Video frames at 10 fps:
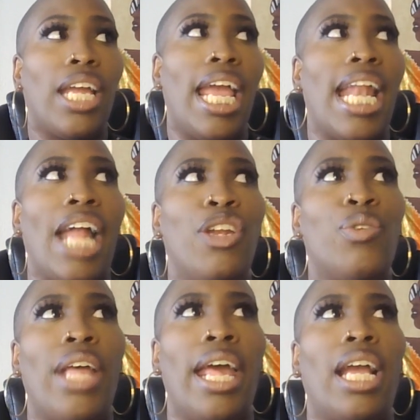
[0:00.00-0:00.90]
And I
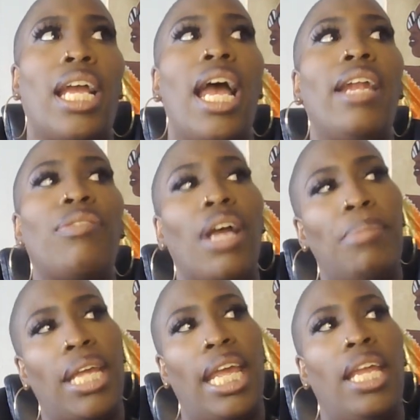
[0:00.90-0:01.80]
knew that kind of
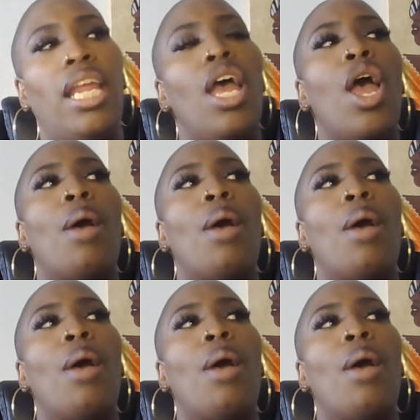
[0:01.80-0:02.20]
coming in,